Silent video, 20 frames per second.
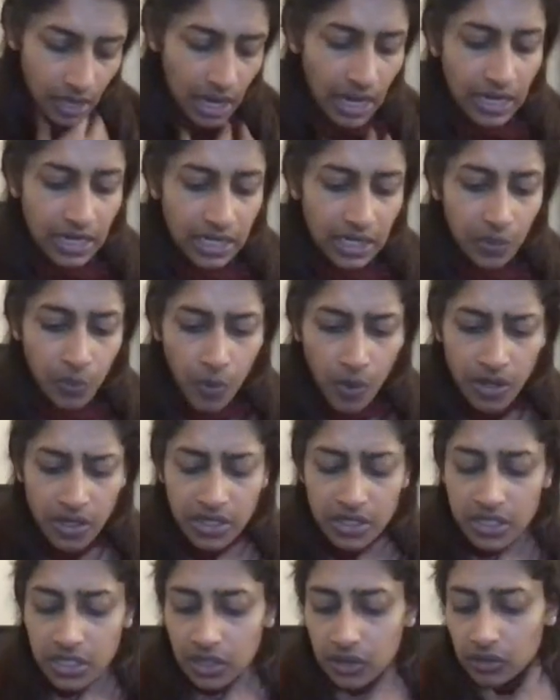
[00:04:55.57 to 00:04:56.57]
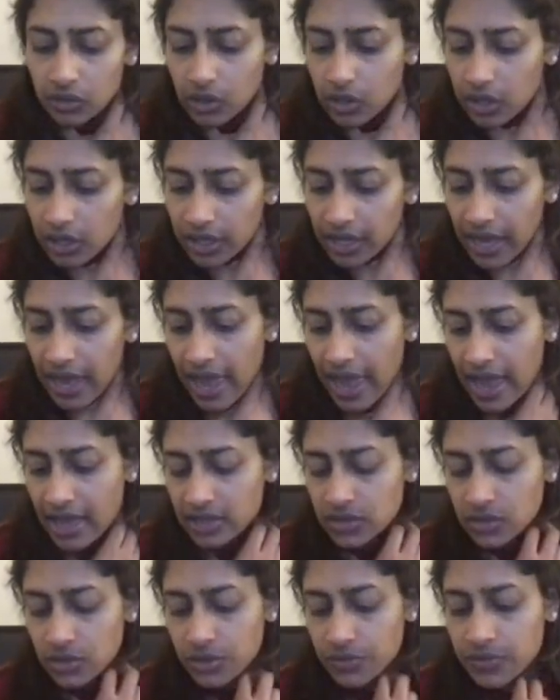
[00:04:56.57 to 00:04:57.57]
and he wanted to look
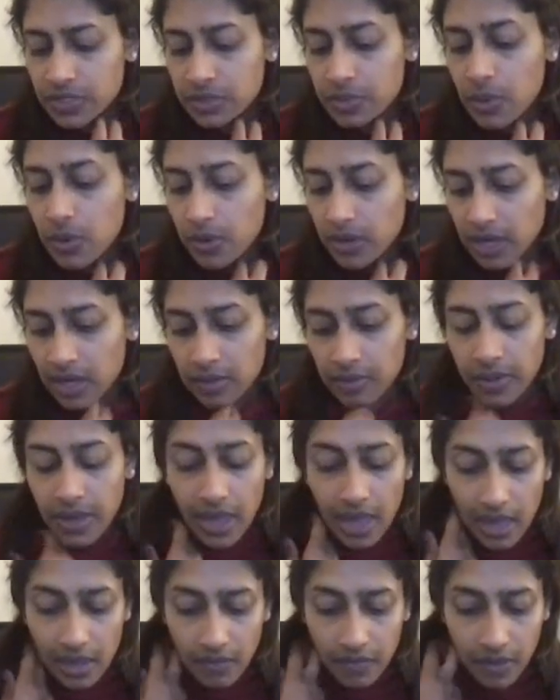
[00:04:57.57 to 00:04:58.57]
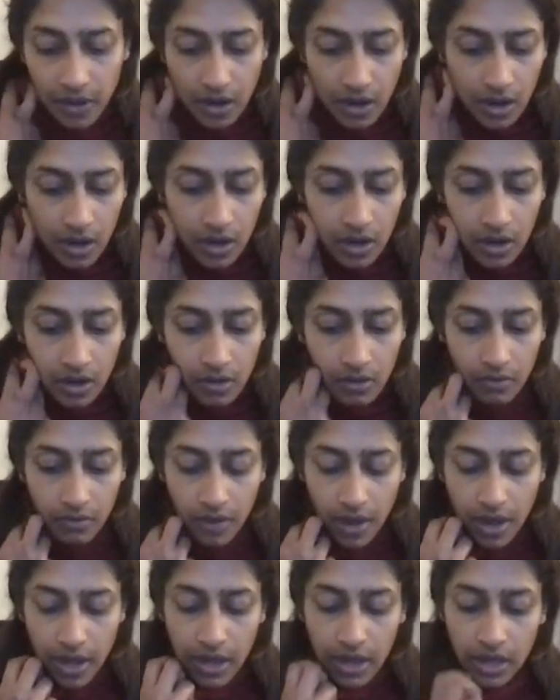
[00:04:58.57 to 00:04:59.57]
at sort of smoking behavior,
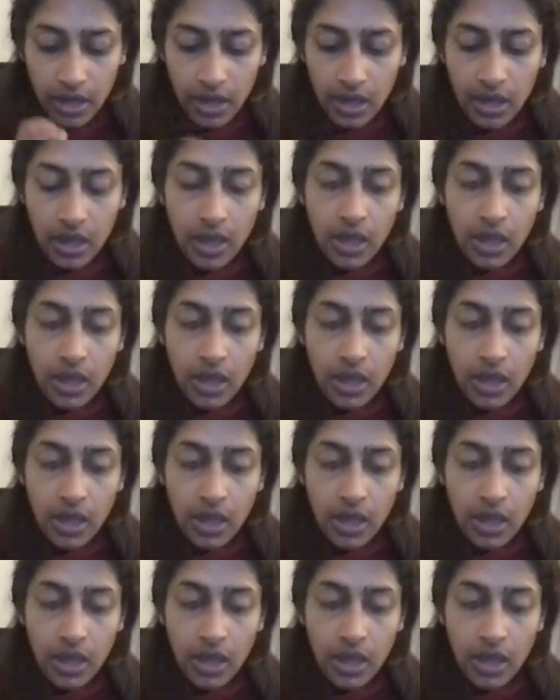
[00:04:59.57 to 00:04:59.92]
right?